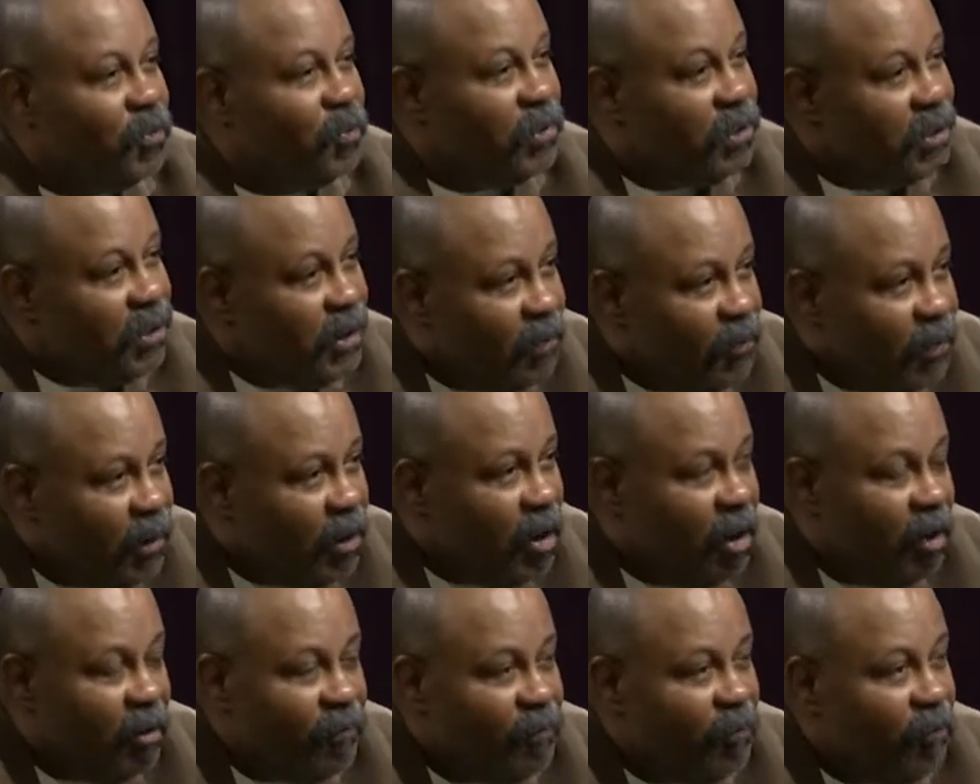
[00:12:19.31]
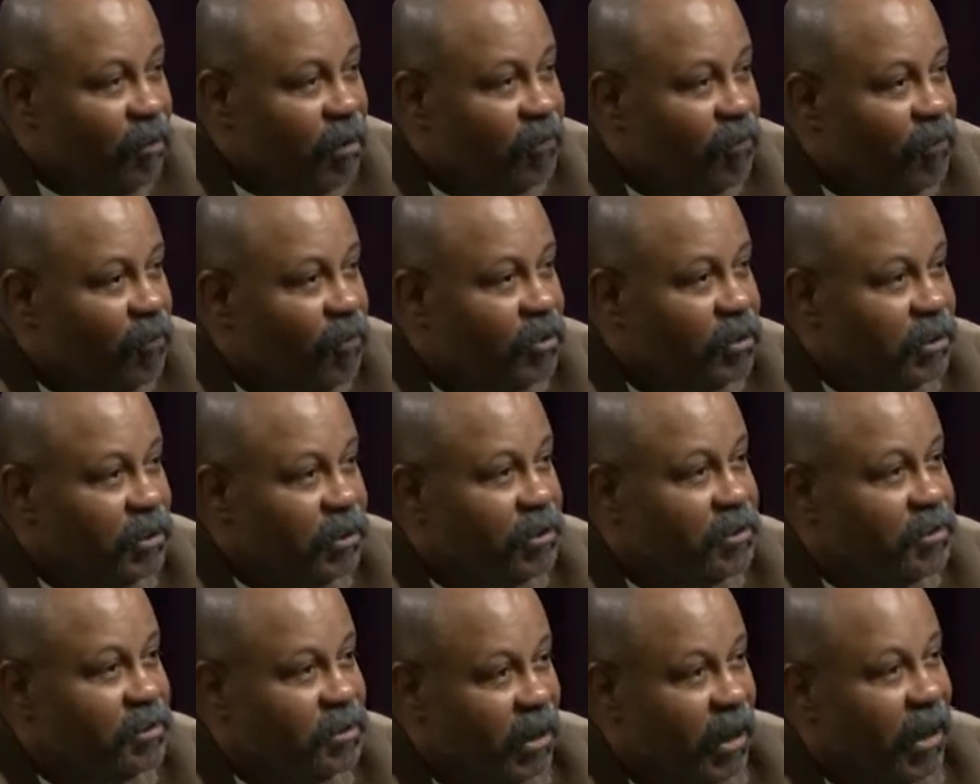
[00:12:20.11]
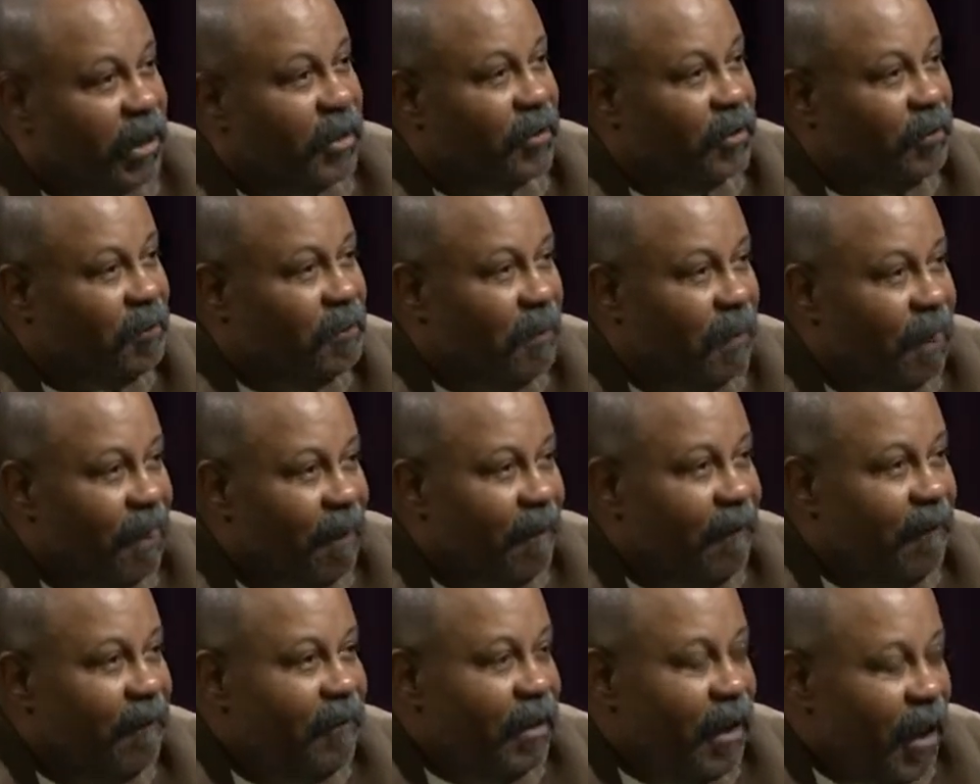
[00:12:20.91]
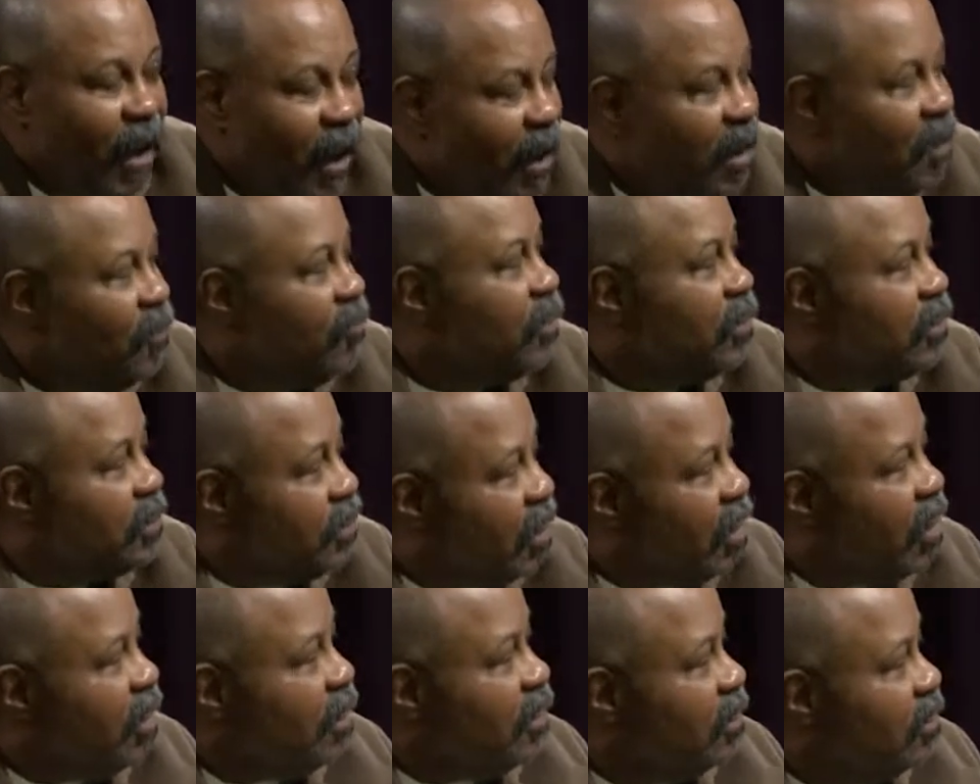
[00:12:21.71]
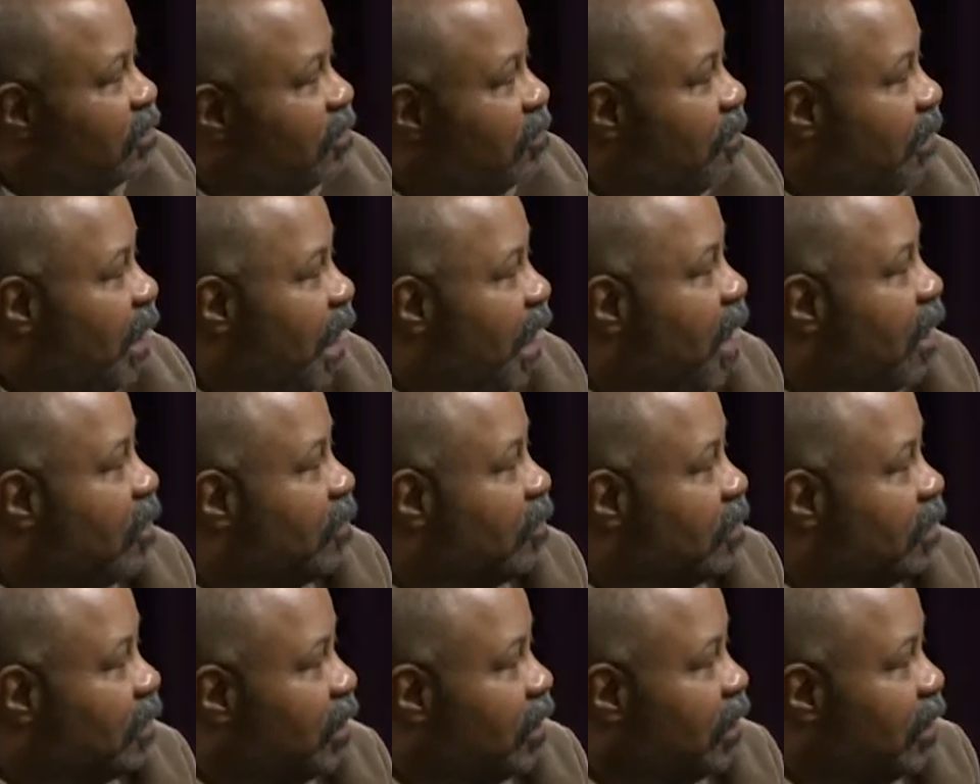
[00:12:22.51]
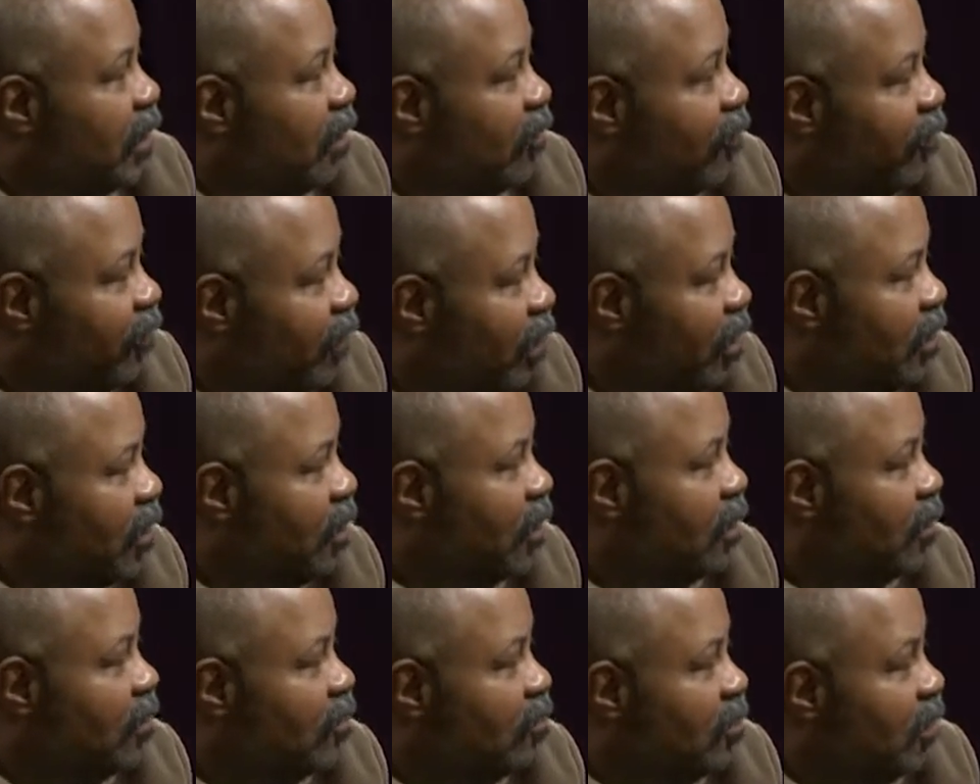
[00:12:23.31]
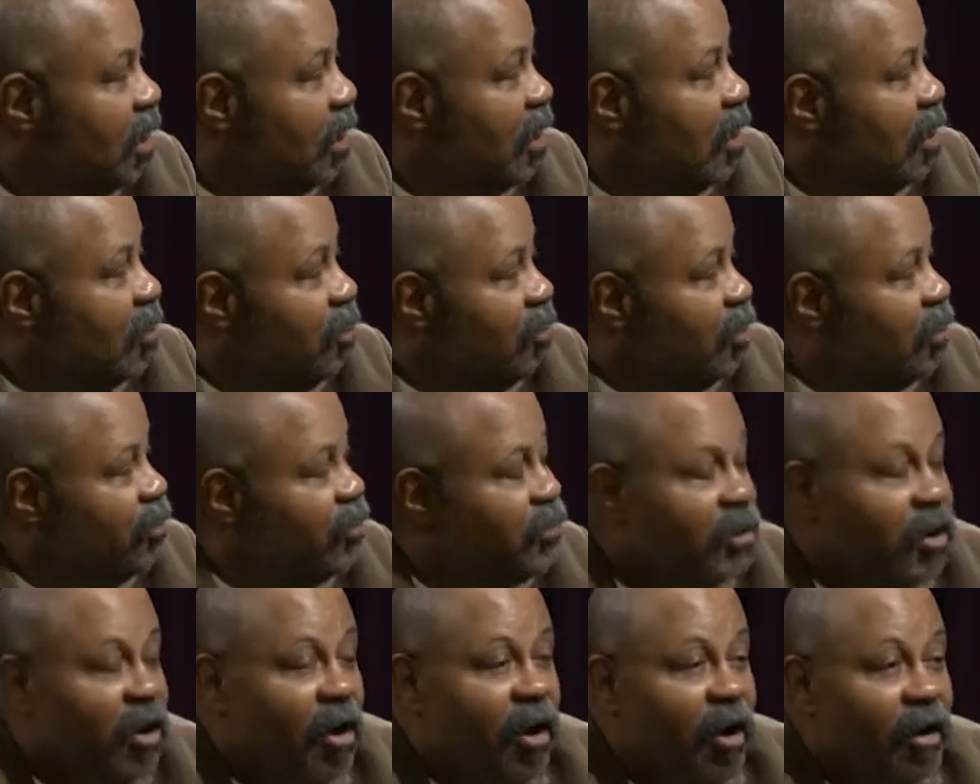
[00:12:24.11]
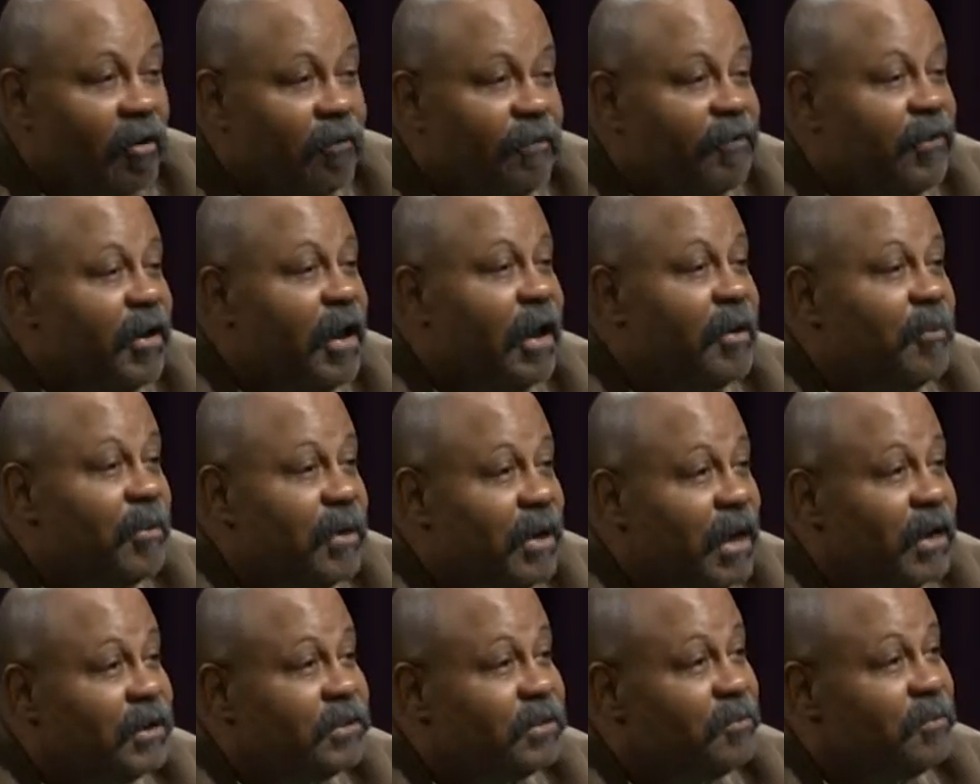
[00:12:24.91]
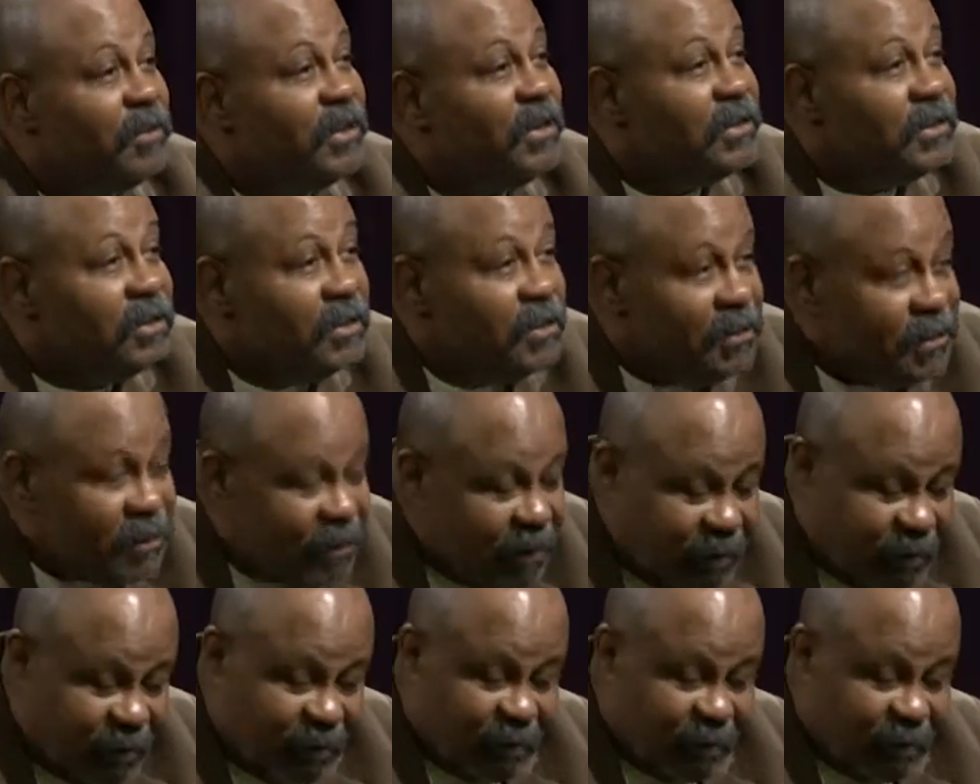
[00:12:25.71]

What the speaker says: But here we are 44 years later, and we're talking about the Funk Music Hall of Fame and Exhibition Center.